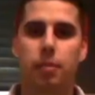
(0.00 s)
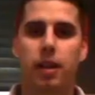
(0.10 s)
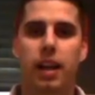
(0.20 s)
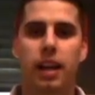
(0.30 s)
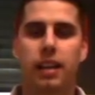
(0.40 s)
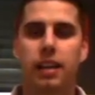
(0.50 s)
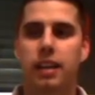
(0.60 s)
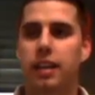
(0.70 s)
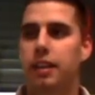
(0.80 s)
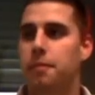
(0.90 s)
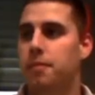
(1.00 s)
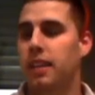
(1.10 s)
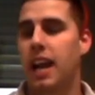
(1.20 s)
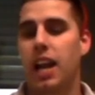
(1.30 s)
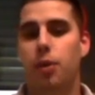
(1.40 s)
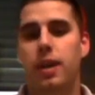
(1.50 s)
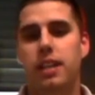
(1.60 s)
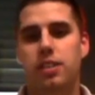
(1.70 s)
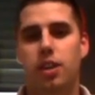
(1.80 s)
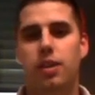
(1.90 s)
and
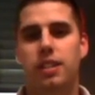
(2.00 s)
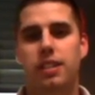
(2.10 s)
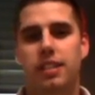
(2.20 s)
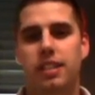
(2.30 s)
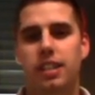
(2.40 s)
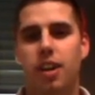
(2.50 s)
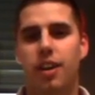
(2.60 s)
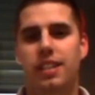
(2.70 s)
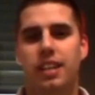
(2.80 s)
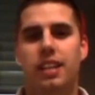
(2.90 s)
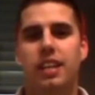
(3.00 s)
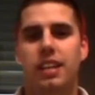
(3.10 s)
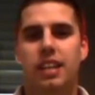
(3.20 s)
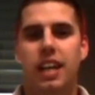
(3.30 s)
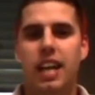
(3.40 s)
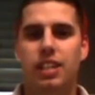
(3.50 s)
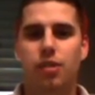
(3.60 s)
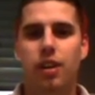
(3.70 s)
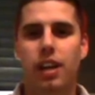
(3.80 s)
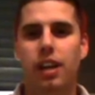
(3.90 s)
Halloween. So it's, you know, it's a
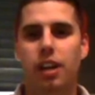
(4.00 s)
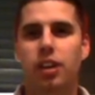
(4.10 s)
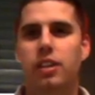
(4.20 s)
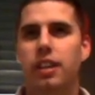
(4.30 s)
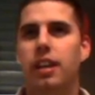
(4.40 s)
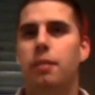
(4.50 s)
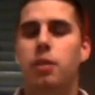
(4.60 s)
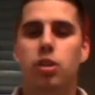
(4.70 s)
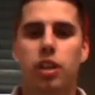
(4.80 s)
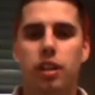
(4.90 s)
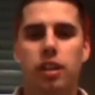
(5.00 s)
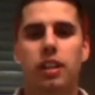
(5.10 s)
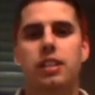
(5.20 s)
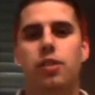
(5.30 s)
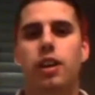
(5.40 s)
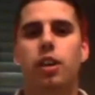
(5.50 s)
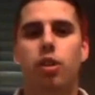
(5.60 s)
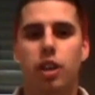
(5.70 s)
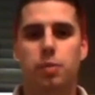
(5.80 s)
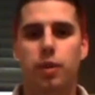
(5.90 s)
really good musical. It's a really good
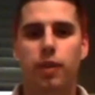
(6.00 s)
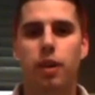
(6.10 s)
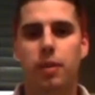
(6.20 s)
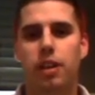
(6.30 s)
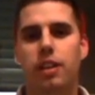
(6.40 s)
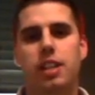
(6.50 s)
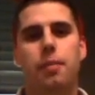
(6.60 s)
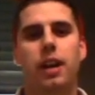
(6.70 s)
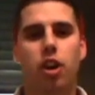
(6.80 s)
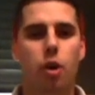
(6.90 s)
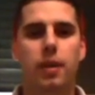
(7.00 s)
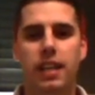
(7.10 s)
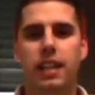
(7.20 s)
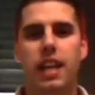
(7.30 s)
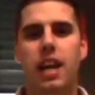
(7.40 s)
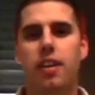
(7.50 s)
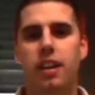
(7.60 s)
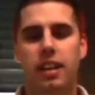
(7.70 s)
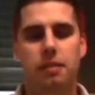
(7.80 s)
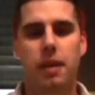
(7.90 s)
Christmas film. But, you know, there's a bit of comedy in there, and
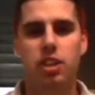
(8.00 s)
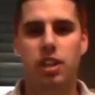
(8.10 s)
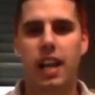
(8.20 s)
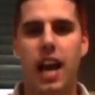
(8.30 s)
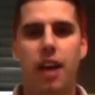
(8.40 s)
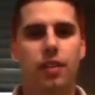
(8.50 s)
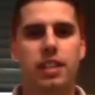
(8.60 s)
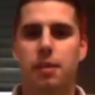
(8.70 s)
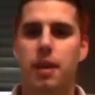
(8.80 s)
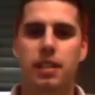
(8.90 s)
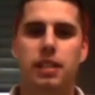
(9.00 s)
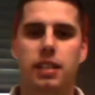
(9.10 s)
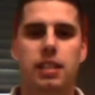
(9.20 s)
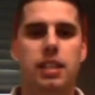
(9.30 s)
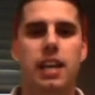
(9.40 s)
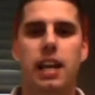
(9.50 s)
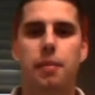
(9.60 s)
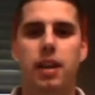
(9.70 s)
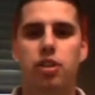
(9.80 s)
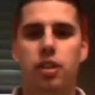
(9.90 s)
it makes you laugh, and it's amazing to see the
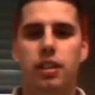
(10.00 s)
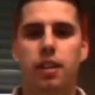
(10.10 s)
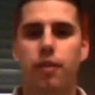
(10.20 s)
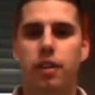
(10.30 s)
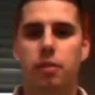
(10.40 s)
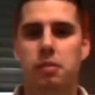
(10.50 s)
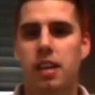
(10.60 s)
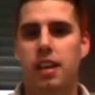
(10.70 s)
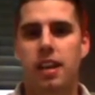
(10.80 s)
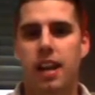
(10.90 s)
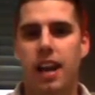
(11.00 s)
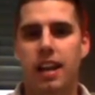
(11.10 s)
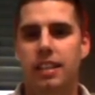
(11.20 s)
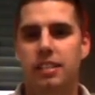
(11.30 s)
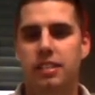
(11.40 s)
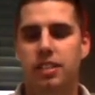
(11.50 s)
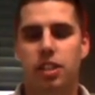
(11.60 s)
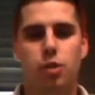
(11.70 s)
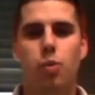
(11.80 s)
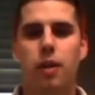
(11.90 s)
animation in the film. And it's
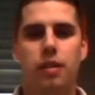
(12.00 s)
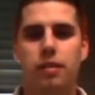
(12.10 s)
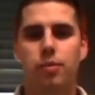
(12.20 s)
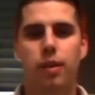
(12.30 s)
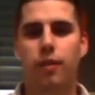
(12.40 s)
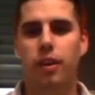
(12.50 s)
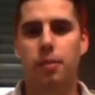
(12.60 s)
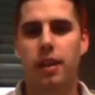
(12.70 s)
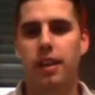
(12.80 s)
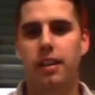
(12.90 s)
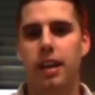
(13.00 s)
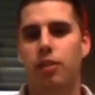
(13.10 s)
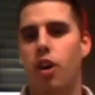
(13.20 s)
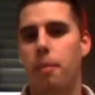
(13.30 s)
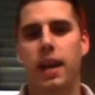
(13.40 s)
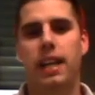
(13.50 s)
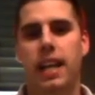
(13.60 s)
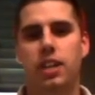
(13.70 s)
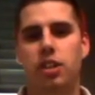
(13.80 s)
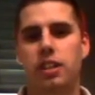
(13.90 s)
just one film that I've got in my
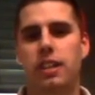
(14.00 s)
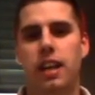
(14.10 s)
collection, and